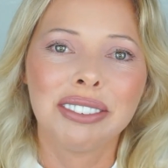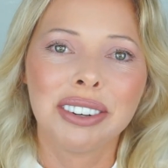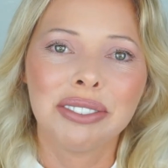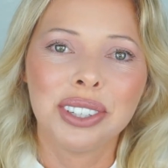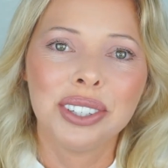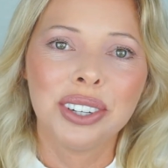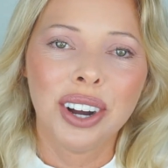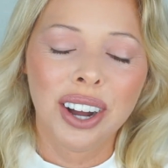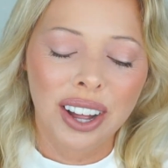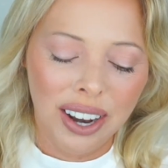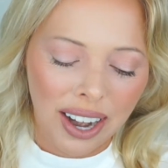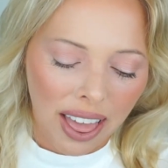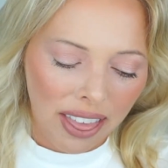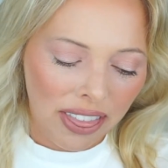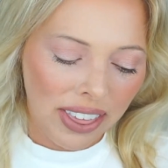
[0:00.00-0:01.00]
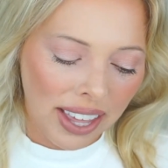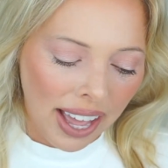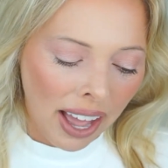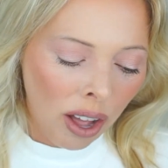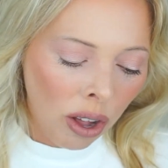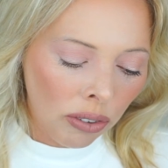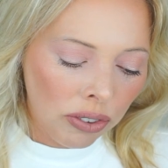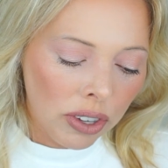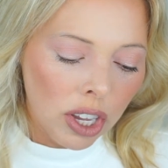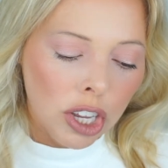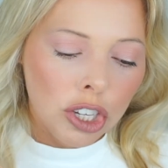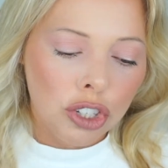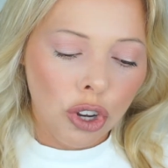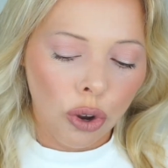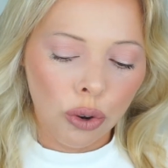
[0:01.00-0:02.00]
review on the e.l.f.
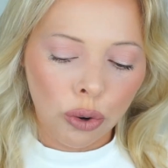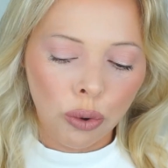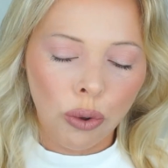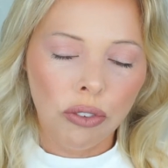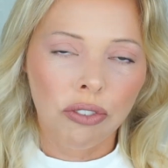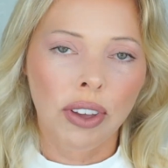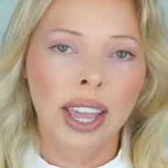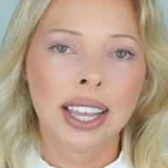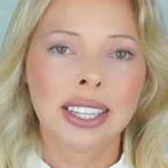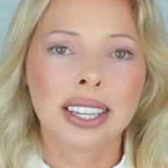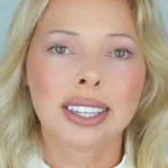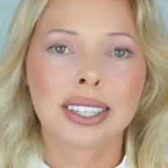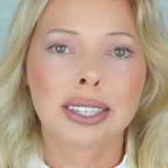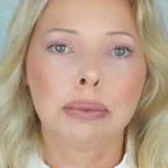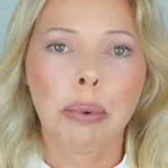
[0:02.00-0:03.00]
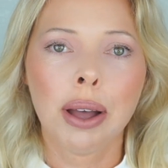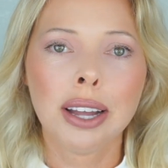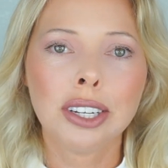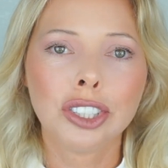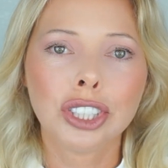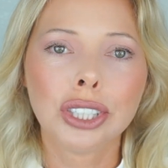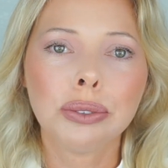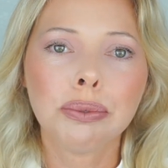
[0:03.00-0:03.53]
Total Face Sponge.